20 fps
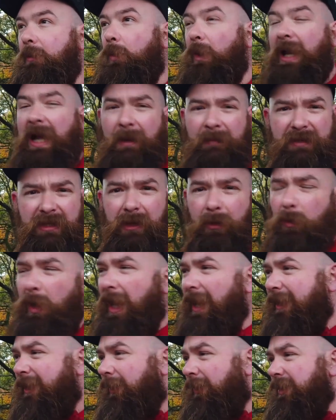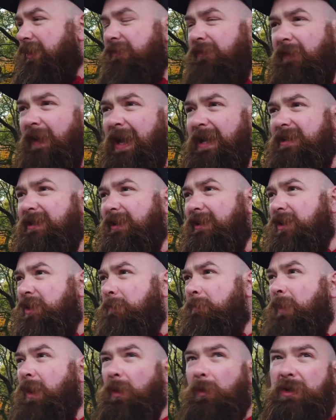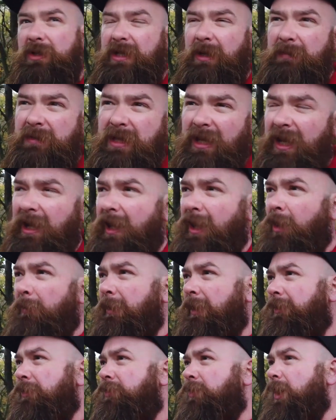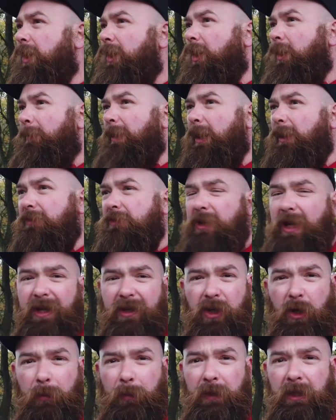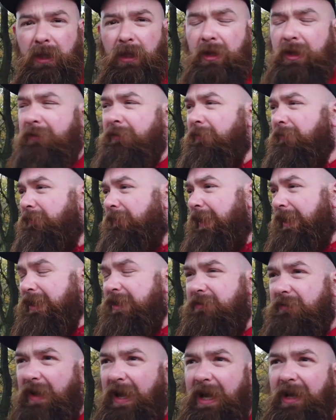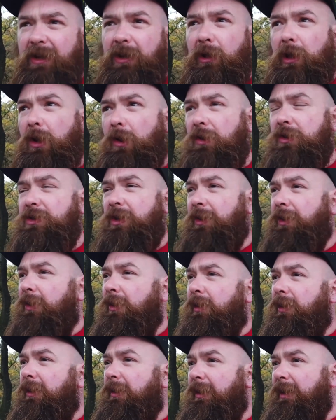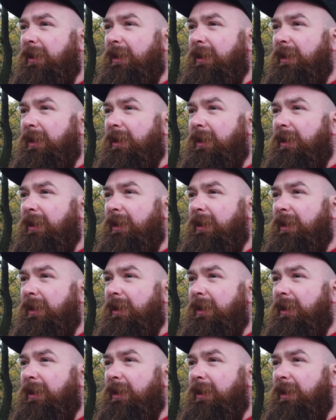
while I'm still working on this first little spot, which I'm still a little bit unsure about. I've tried a couple of little different things, vertical, horizontal.